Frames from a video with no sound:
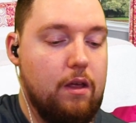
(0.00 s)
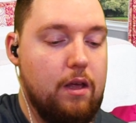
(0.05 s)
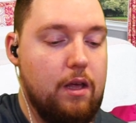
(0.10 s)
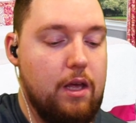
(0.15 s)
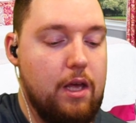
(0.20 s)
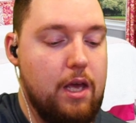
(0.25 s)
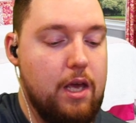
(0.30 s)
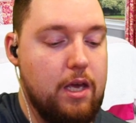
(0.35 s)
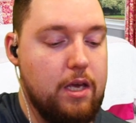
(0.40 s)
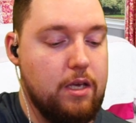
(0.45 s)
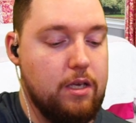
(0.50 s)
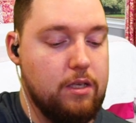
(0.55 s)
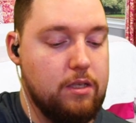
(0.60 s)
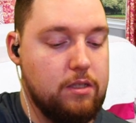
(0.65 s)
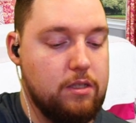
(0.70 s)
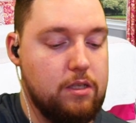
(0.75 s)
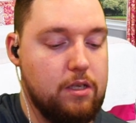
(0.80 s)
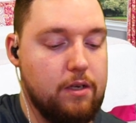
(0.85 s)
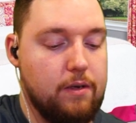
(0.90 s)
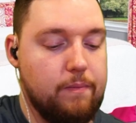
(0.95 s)

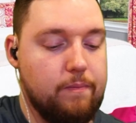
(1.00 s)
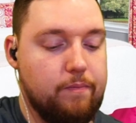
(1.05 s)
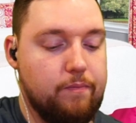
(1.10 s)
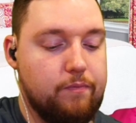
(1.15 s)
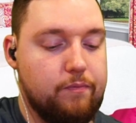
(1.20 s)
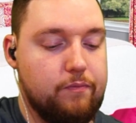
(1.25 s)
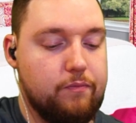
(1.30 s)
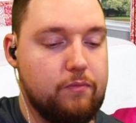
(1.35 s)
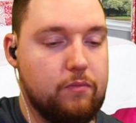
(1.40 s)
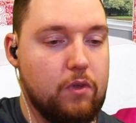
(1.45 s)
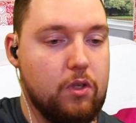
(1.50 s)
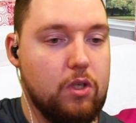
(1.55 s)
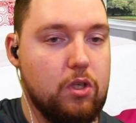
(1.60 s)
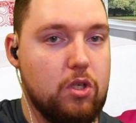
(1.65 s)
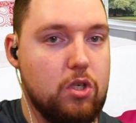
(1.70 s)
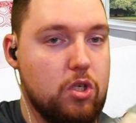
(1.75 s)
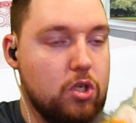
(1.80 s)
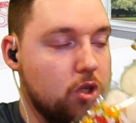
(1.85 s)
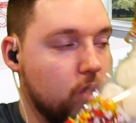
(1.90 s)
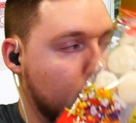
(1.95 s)
is
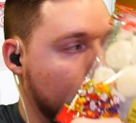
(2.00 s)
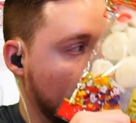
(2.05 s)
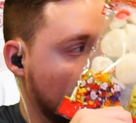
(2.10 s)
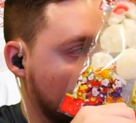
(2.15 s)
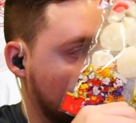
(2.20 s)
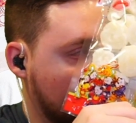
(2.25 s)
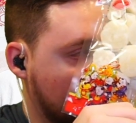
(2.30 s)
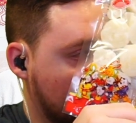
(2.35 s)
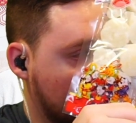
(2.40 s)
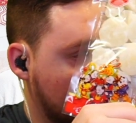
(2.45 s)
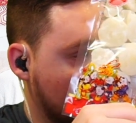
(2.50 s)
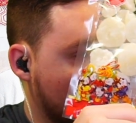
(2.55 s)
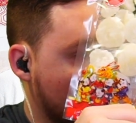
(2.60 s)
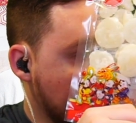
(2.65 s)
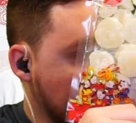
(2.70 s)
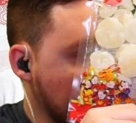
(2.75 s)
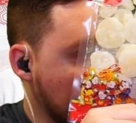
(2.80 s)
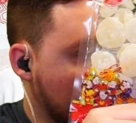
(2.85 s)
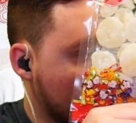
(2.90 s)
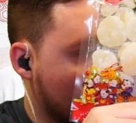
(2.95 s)

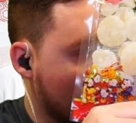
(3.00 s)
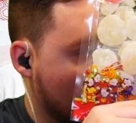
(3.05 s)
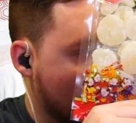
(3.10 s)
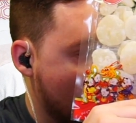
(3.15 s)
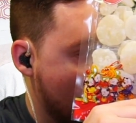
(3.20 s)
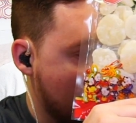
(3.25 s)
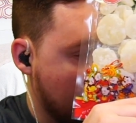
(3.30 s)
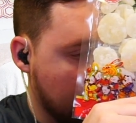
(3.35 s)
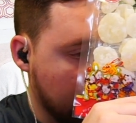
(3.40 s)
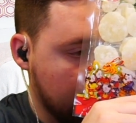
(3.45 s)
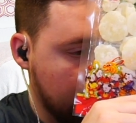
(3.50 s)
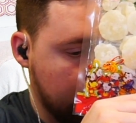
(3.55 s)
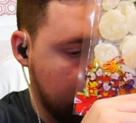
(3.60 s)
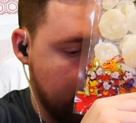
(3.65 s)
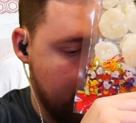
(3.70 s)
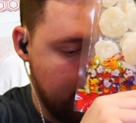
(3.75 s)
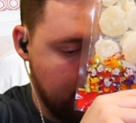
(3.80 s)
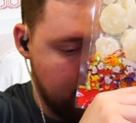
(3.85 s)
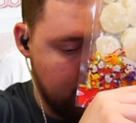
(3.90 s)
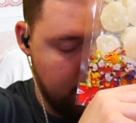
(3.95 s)
Sweet Water
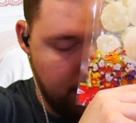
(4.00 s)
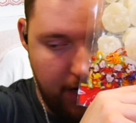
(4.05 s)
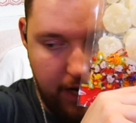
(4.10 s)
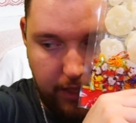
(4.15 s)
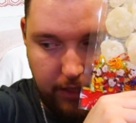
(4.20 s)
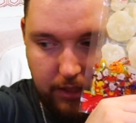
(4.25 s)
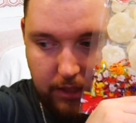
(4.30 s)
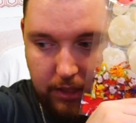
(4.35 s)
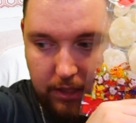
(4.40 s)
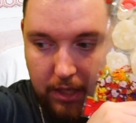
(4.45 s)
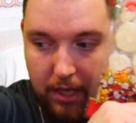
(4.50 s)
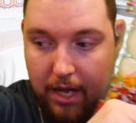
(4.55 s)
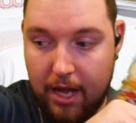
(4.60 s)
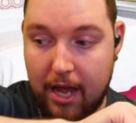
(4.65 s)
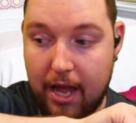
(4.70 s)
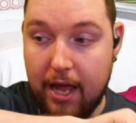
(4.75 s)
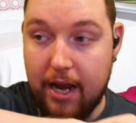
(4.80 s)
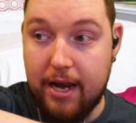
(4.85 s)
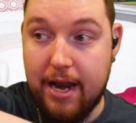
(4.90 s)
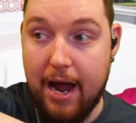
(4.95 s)
Chestnuts.
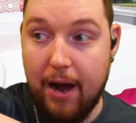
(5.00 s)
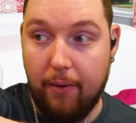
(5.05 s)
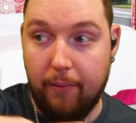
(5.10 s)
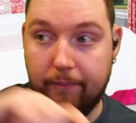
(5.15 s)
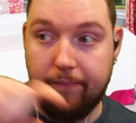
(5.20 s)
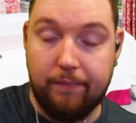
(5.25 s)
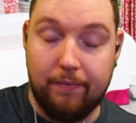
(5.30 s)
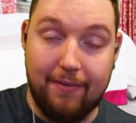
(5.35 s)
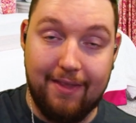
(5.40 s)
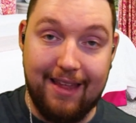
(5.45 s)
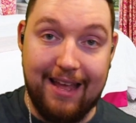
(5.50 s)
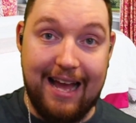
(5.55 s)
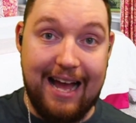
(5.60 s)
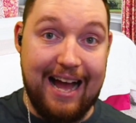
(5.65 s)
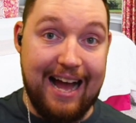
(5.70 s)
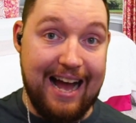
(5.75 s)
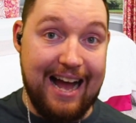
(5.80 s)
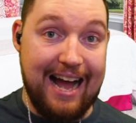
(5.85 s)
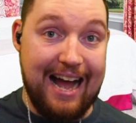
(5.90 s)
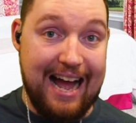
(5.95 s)
Now,
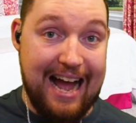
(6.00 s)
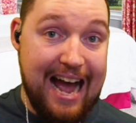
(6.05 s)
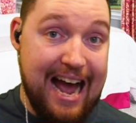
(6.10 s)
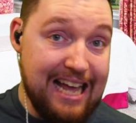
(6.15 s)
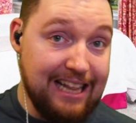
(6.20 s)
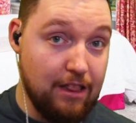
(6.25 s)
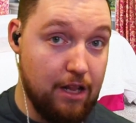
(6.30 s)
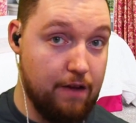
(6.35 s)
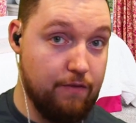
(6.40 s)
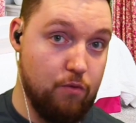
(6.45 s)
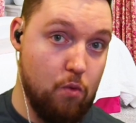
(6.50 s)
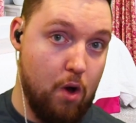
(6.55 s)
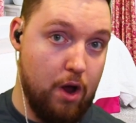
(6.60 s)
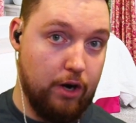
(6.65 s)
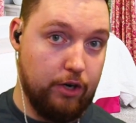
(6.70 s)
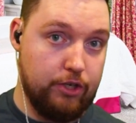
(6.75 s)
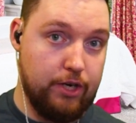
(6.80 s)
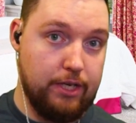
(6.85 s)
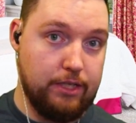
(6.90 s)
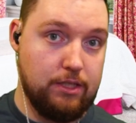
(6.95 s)
I love
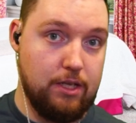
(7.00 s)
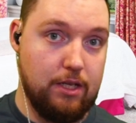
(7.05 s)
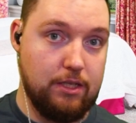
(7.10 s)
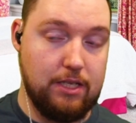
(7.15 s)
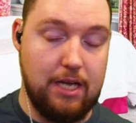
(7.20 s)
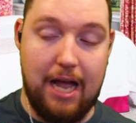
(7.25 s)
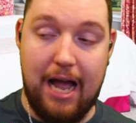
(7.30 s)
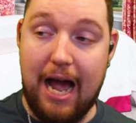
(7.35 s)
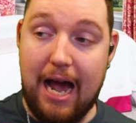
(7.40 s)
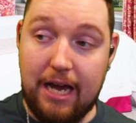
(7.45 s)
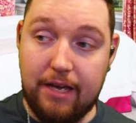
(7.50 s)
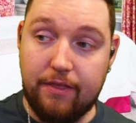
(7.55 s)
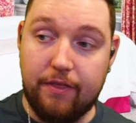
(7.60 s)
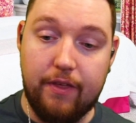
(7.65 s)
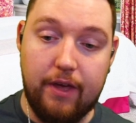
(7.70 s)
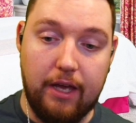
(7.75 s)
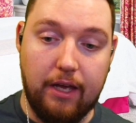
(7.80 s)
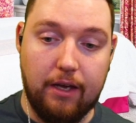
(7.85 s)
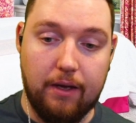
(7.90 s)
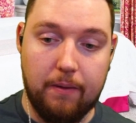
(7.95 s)
water chestnuts. I
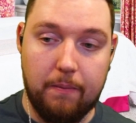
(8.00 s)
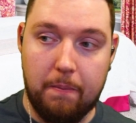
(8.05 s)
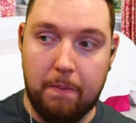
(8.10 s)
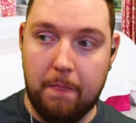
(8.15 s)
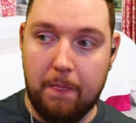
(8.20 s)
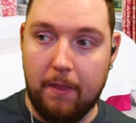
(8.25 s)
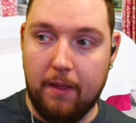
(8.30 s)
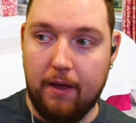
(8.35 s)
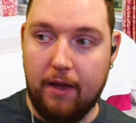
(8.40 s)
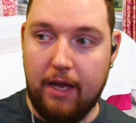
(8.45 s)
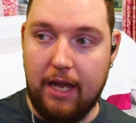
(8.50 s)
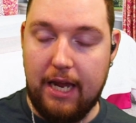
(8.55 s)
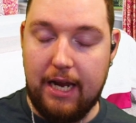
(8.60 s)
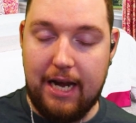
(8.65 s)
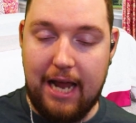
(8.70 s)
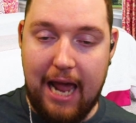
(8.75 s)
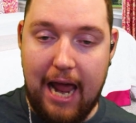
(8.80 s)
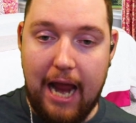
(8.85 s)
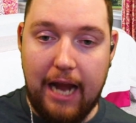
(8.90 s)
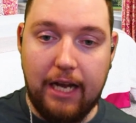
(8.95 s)
think in
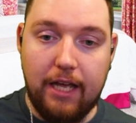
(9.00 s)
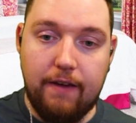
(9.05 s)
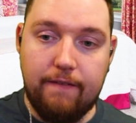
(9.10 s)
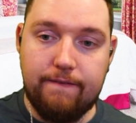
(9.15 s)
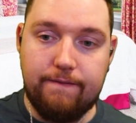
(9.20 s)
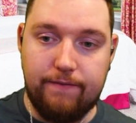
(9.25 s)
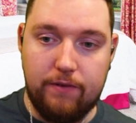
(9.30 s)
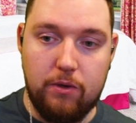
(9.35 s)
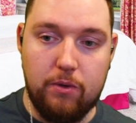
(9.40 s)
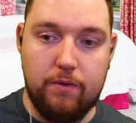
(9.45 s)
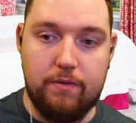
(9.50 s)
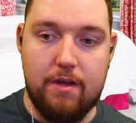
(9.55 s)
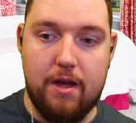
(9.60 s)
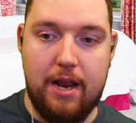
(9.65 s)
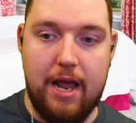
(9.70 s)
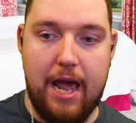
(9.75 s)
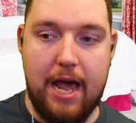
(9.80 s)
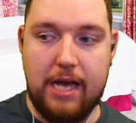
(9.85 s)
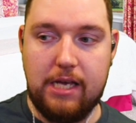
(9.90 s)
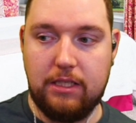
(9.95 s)
any food that
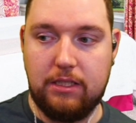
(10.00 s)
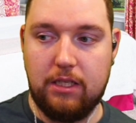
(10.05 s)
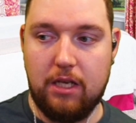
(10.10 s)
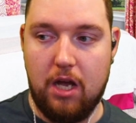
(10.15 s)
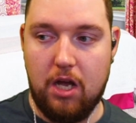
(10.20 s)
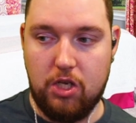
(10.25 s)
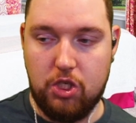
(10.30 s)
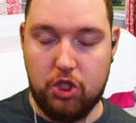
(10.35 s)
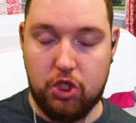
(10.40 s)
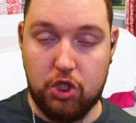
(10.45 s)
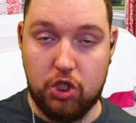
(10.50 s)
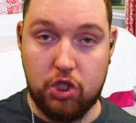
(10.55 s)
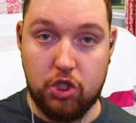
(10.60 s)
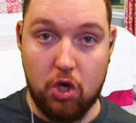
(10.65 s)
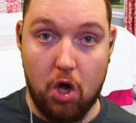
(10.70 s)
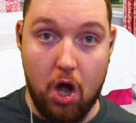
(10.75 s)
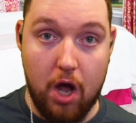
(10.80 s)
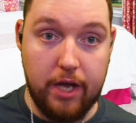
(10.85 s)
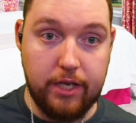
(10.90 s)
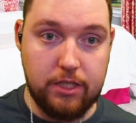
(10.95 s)
has a
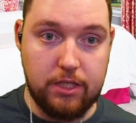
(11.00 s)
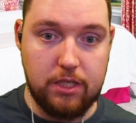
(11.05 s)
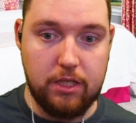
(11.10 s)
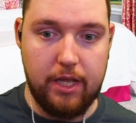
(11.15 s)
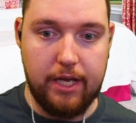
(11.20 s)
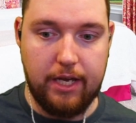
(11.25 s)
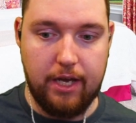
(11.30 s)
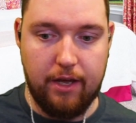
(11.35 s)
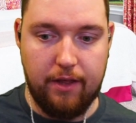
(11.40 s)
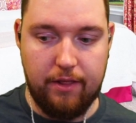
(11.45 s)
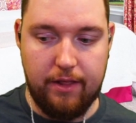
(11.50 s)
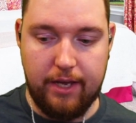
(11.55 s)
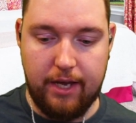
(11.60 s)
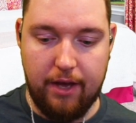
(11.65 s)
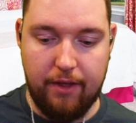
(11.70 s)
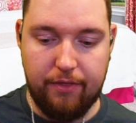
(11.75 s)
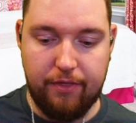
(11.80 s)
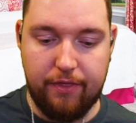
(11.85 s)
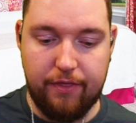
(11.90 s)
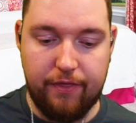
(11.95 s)
sauce, like
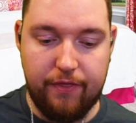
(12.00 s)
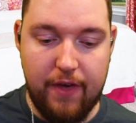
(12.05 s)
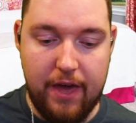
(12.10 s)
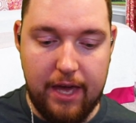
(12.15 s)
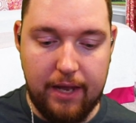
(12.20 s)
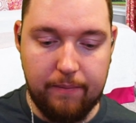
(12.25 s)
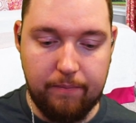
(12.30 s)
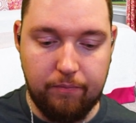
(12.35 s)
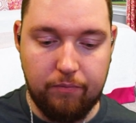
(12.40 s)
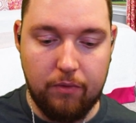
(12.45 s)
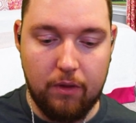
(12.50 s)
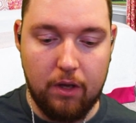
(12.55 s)
a thin,